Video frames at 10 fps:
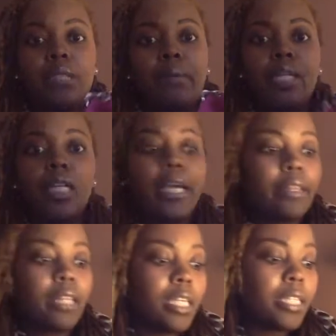expanded
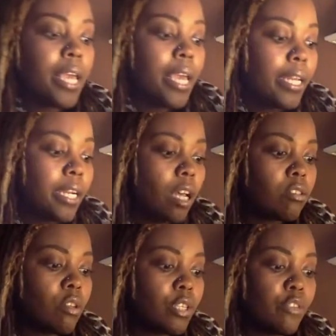like this. And it
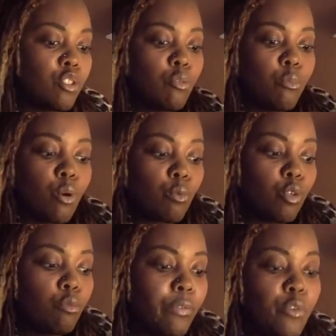also gives you more
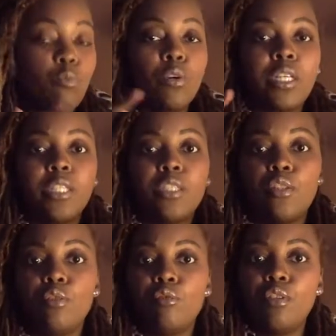room if you wanted to,
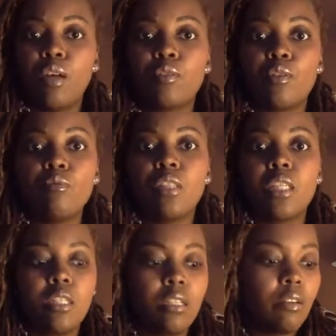you know, use
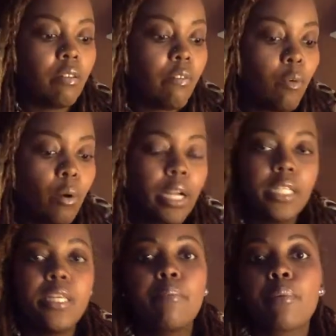it for a
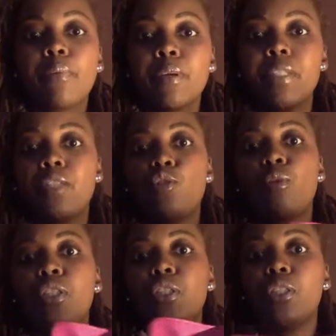temporary
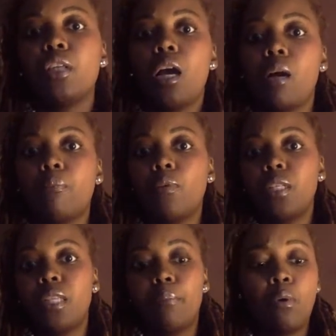situation. For
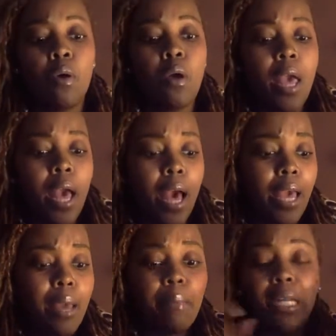example, I
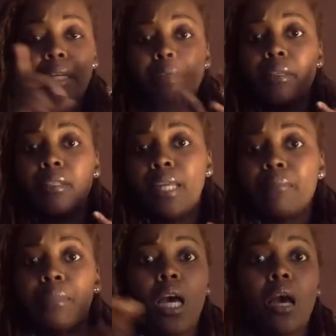had my
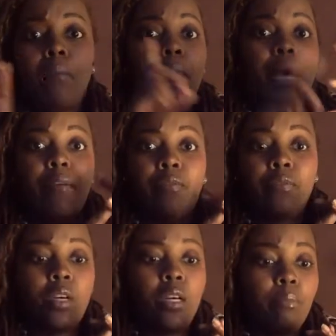laptop,
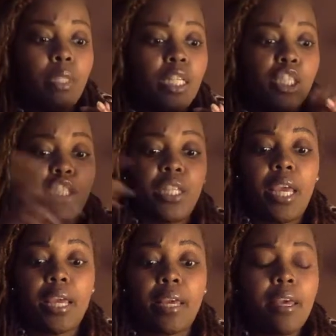my lunch
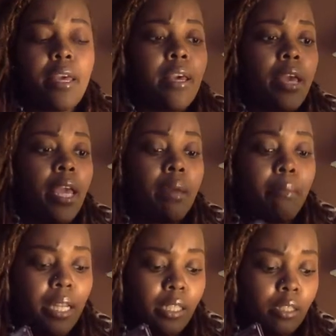sack, and
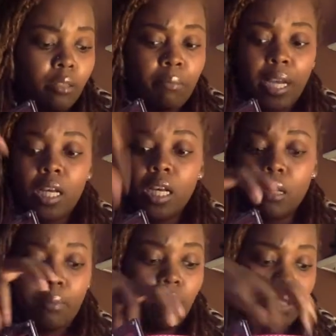my
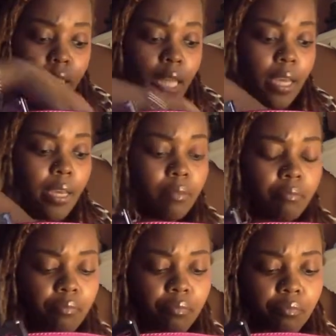cup on the
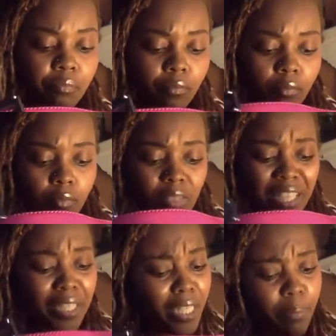side.
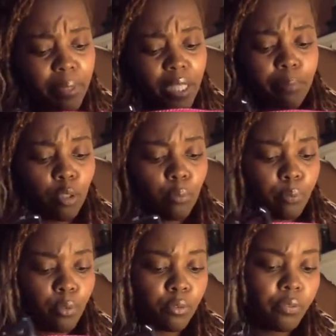And the cup is
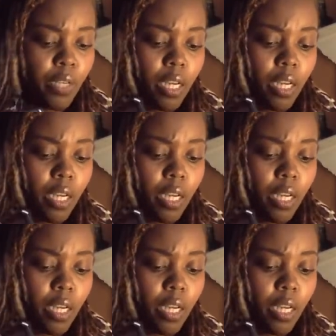spill-proof.